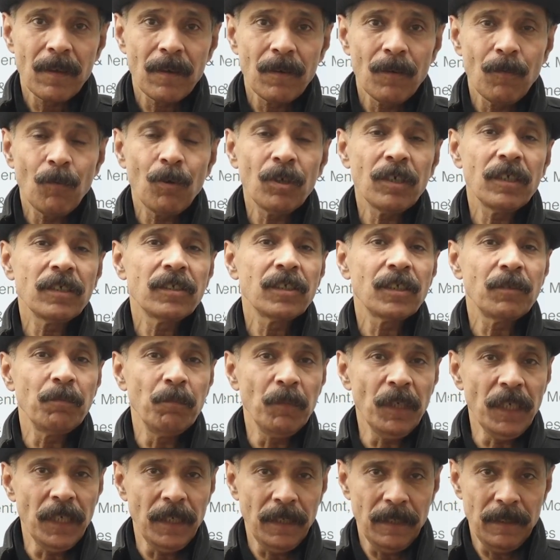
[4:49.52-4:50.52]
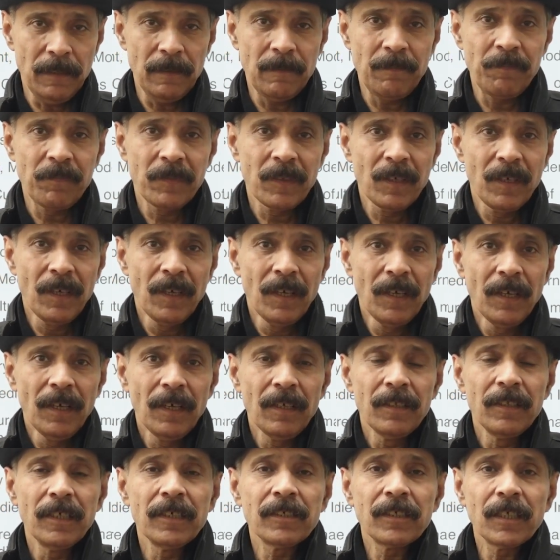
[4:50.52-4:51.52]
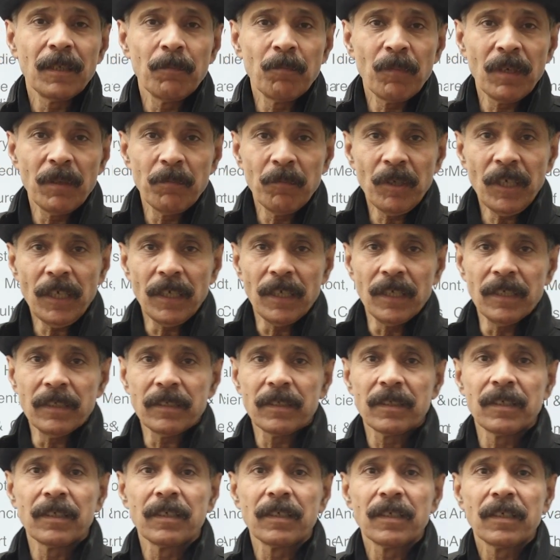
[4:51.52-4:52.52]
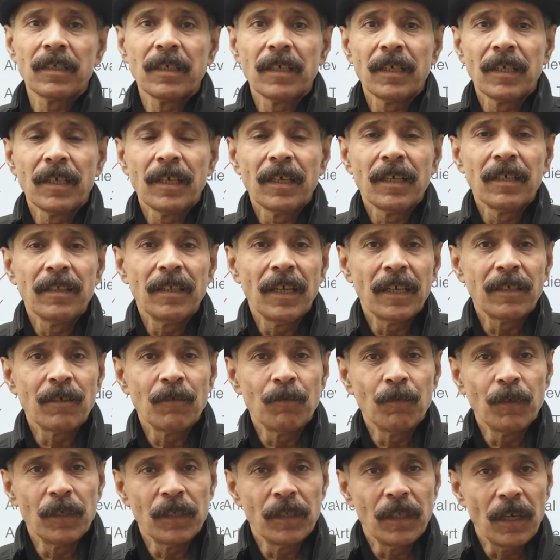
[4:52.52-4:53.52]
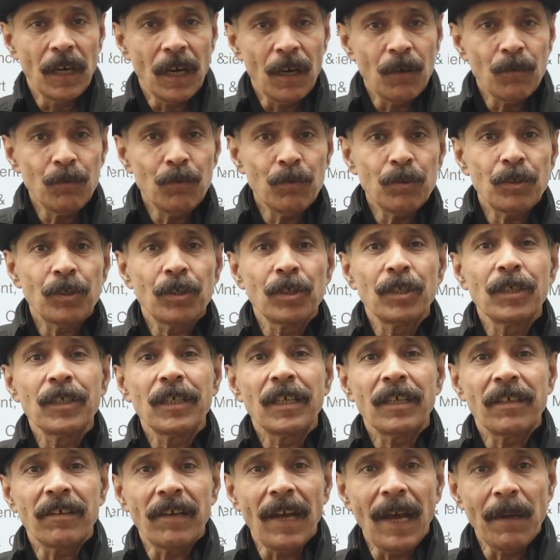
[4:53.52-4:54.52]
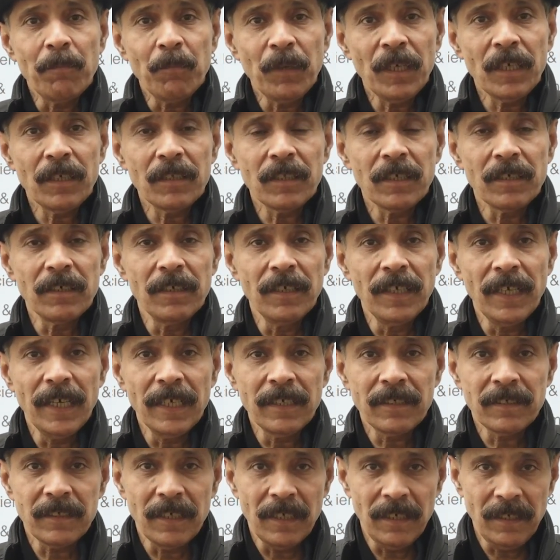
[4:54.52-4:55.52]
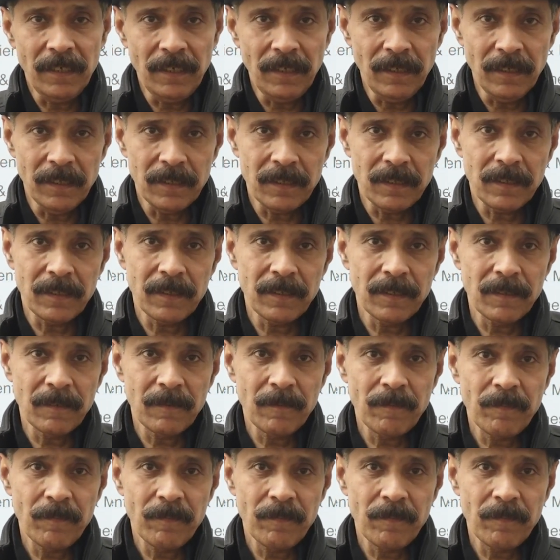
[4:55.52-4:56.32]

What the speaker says: What does it mean? This simply means that without cramming the dates and years,